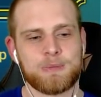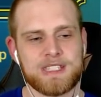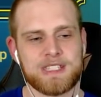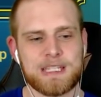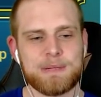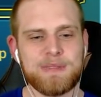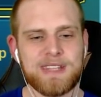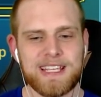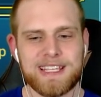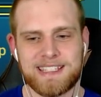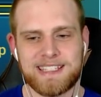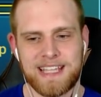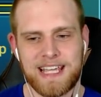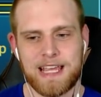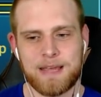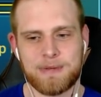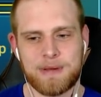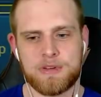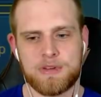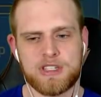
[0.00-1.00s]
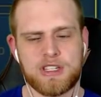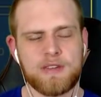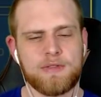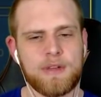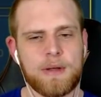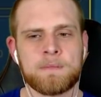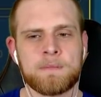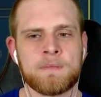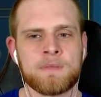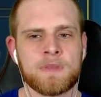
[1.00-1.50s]
But some of these teams, I'm just
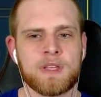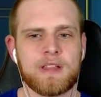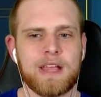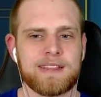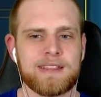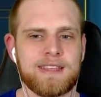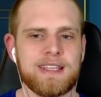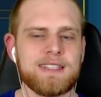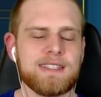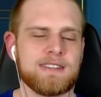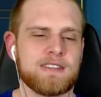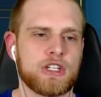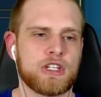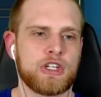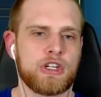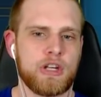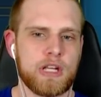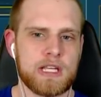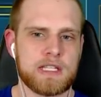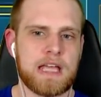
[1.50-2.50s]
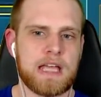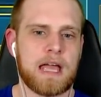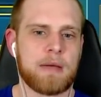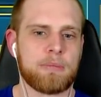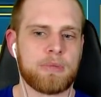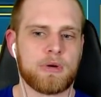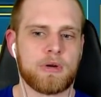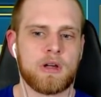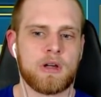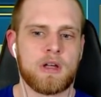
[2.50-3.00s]
like this is a good
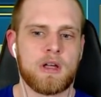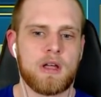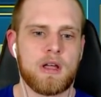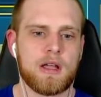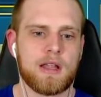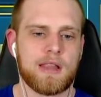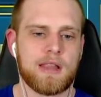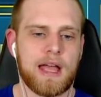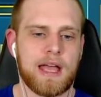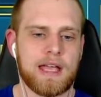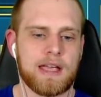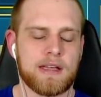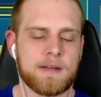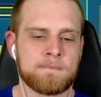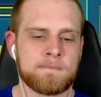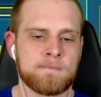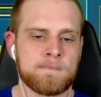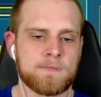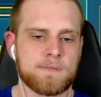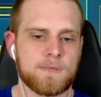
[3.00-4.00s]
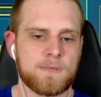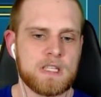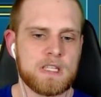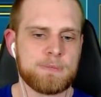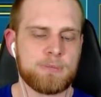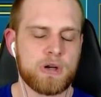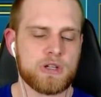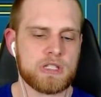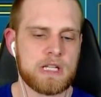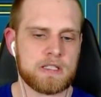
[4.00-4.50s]
example. Like this
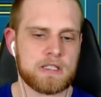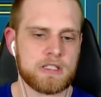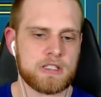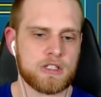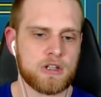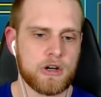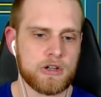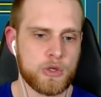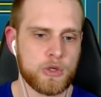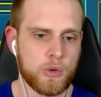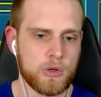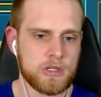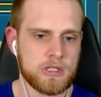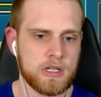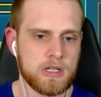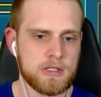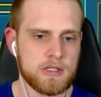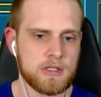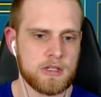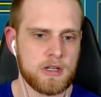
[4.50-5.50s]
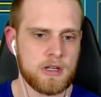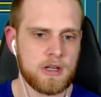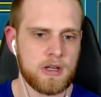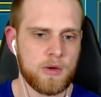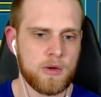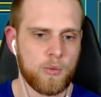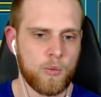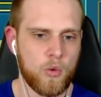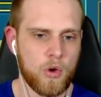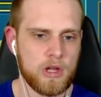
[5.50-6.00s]
person has a Skartorsis,
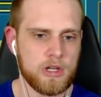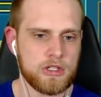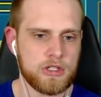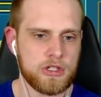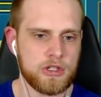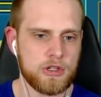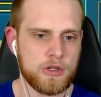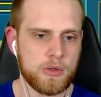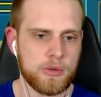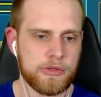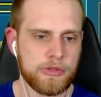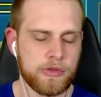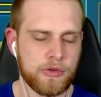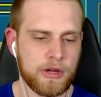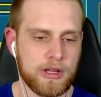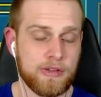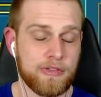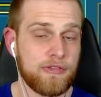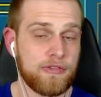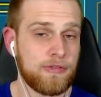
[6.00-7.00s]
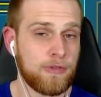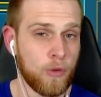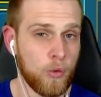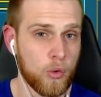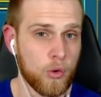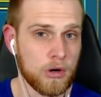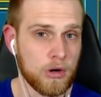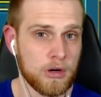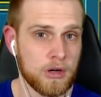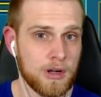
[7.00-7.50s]
one, two, three,
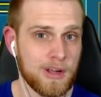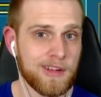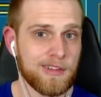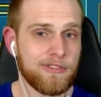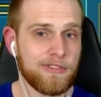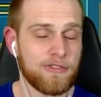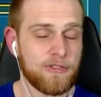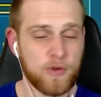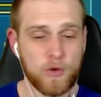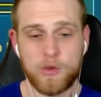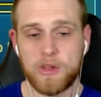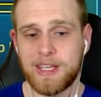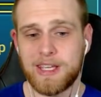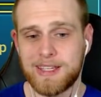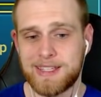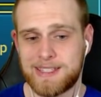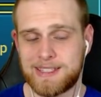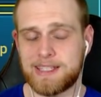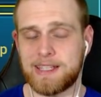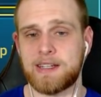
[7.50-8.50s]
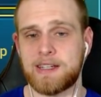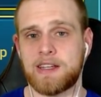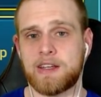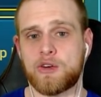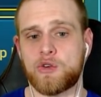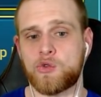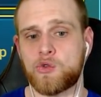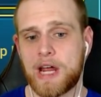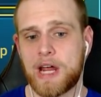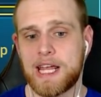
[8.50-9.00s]
four fully
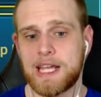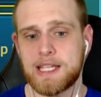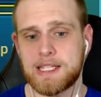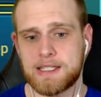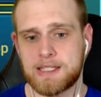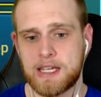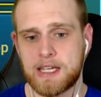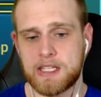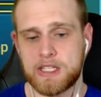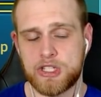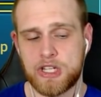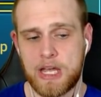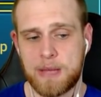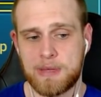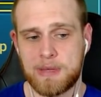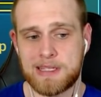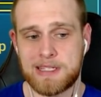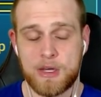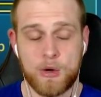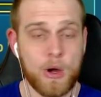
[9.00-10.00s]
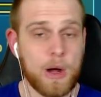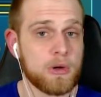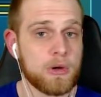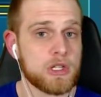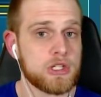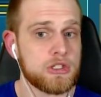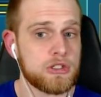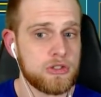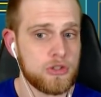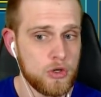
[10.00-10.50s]
ascended rank six champions who I would
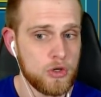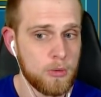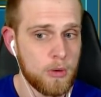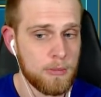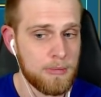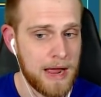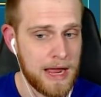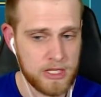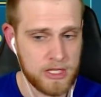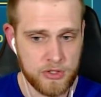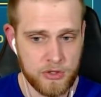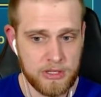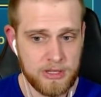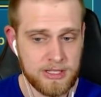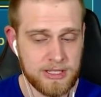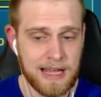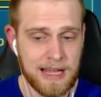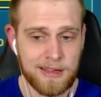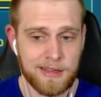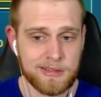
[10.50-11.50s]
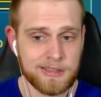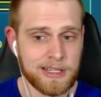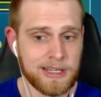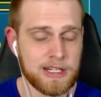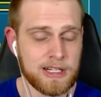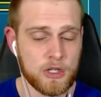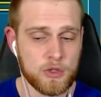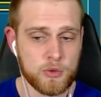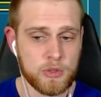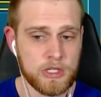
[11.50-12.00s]
assume are mastery. This guy looks like
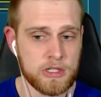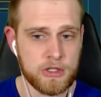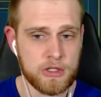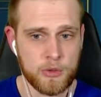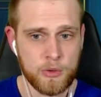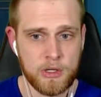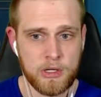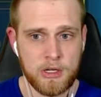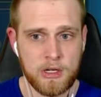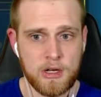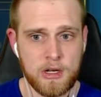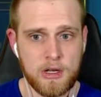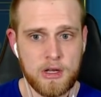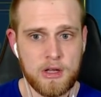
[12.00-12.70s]
he knows what he's doing.